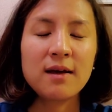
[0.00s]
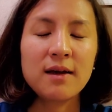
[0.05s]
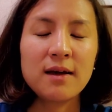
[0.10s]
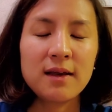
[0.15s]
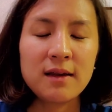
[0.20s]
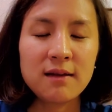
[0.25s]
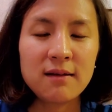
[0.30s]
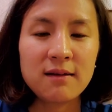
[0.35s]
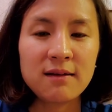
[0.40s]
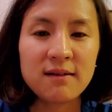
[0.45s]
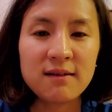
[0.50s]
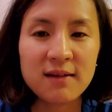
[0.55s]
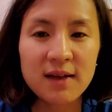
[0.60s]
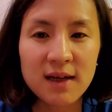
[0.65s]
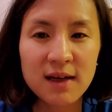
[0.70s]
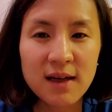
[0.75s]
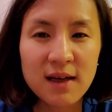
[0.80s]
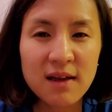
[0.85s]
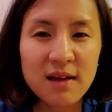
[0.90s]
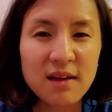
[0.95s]
And
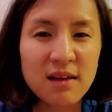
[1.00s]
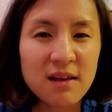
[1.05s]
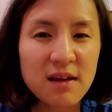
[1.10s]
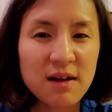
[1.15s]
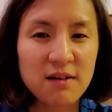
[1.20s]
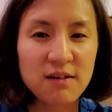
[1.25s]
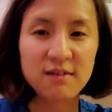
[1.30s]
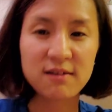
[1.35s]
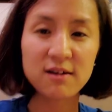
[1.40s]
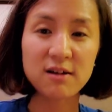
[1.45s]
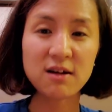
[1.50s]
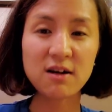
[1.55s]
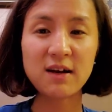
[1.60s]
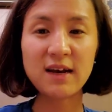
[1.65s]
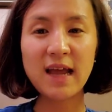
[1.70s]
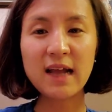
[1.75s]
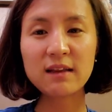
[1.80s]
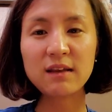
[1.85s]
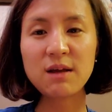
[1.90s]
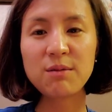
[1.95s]
second, there is a
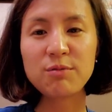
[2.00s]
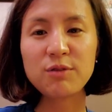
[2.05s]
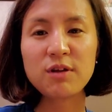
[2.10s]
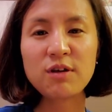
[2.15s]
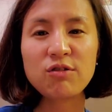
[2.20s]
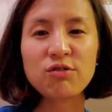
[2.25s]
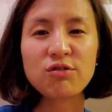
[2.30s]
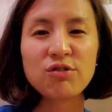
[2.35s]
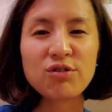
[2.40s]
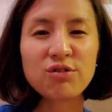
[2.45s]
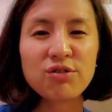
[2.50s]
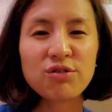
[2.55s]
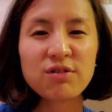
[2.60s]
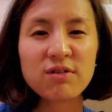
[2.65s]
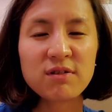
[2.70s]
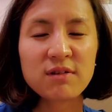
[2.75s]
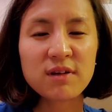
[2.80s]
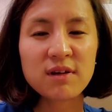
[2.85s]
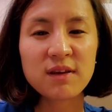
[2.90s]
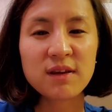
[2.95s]
connective
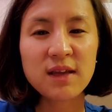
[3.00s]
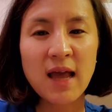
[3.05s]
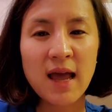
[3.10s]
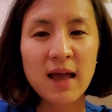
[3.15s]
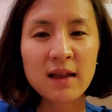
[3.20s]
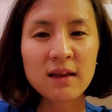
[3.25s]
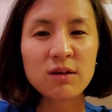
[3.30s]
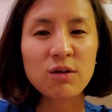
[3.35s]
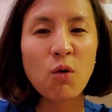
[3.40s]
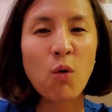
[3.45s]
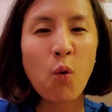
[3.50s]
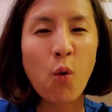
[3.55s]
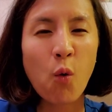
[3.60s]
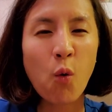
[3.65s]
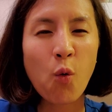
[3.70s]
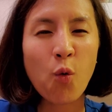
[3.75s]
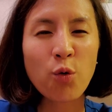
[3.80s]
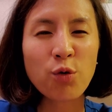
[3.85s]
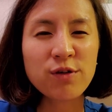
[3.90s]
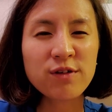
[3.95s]
tissues that
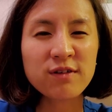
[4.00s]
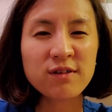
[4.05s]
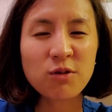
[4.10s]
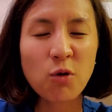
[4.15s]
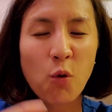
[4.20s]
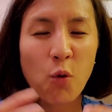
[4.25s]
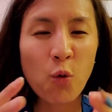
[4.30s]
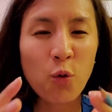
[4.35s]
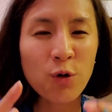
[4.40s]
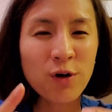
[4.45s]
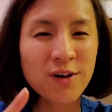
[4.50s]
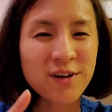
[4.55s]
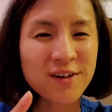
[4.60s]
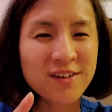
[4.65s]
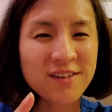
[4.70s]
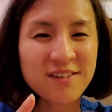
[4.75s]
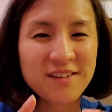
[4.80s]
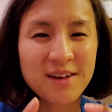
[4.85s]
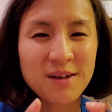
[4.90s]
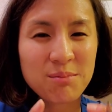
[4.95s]
holds
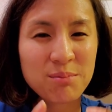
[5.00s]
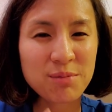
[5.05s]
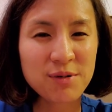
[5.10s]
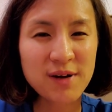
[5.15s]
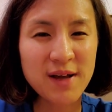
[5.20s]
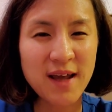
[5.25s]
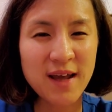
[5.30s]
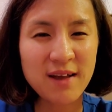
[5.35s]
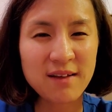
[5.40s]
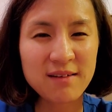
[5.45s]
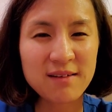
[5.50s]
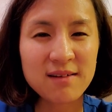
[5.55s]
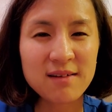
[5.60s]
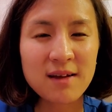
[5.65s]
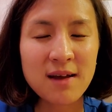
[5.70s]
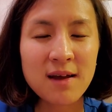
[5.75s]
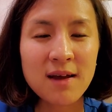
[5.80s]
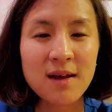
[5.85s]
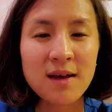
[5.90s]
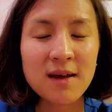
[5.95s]
organs in place,
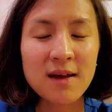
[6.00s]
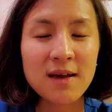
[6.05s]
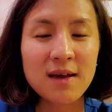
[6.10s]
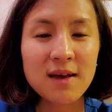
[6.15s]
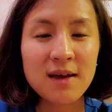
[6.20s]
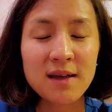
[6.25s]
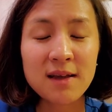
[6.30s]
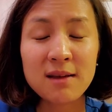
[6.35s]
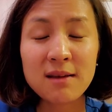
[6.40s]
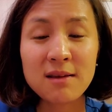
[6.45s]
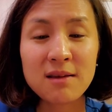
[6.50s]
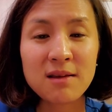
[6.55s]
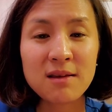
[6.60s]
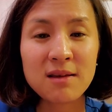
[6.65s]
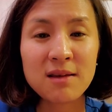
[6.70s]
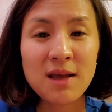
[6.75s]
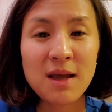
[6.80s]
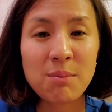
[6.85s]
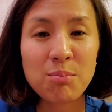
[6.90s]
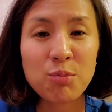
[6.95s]

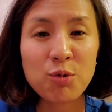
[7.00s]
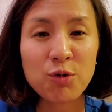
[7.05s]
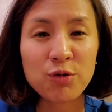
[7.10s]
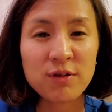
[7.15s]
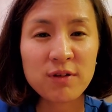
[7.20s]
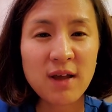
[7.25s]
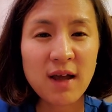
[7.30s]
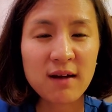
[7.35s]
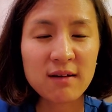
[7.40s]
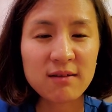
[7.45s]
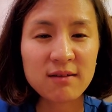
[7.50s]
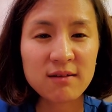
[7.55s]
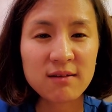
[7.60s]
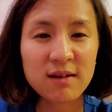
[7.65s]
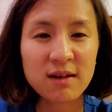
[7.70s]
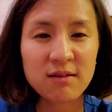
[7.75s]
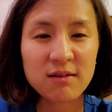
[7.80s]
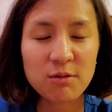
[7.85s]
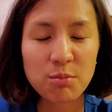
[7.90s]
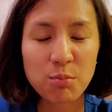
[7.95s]
and they protect
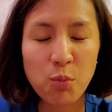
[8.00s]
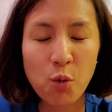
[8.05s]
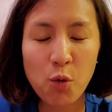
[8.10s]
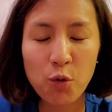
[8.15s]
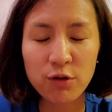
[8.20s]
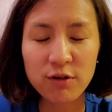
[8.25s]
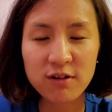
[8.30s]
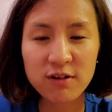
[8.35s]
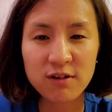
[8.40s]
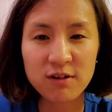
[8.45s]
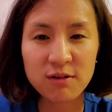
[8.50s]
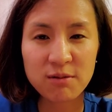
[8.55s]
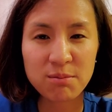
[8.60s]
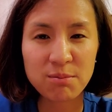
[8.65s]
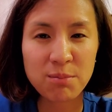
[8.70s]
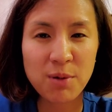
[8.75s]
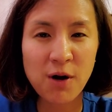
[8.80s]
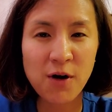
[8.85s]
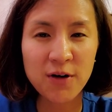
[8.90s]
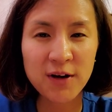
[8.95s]
and support
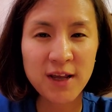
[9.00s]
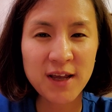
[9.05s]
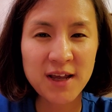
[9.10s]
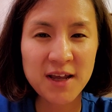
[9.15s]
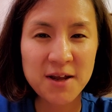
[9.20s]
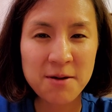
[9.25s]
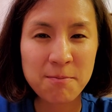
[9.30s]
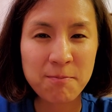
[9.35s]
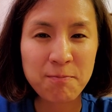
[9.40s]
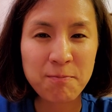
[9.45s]
body,